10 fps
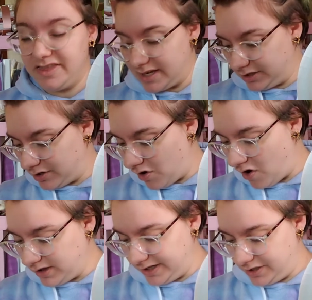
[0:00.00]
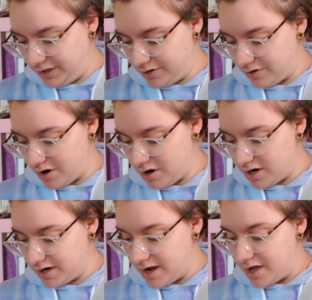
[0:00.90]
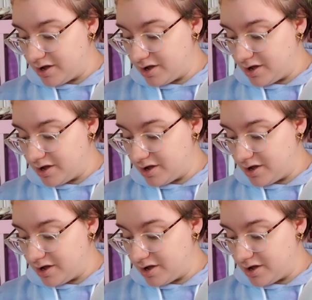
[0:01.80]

that's calling to your heart,